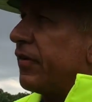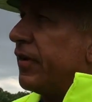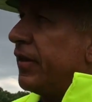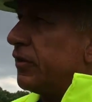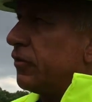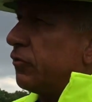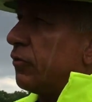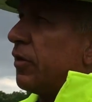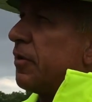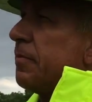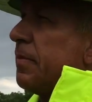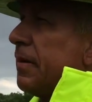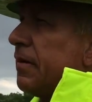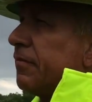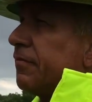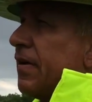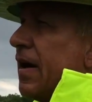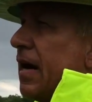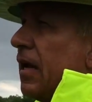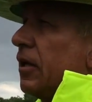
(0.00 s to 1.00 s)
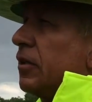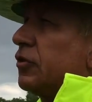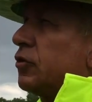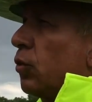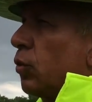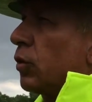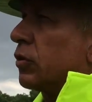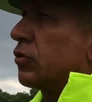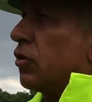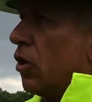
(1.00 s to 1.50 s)
a history of being violent
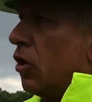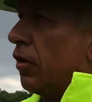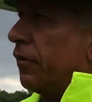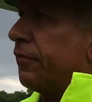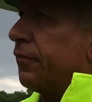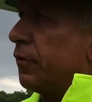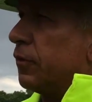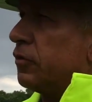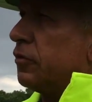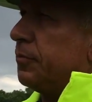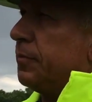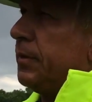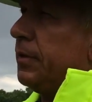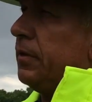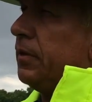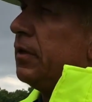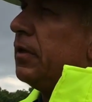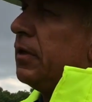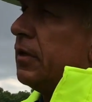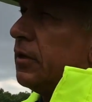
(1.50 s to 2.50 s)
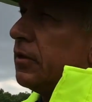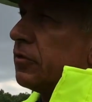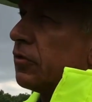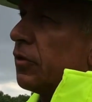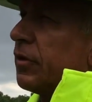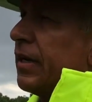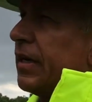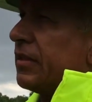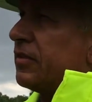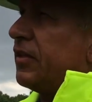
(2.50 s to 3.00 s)
towards law enforcement. So
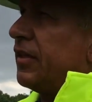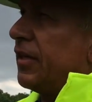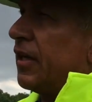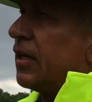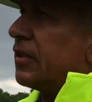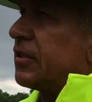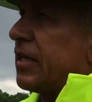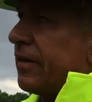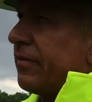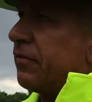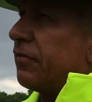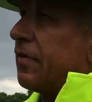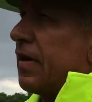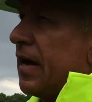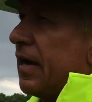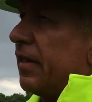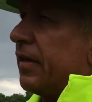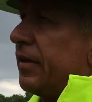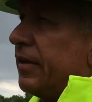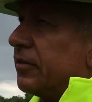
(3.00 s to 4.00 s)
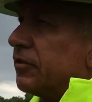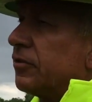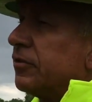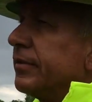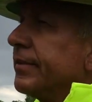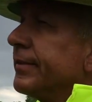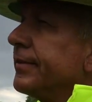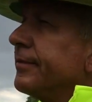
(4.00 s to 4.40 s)
yes, he does have a violent history.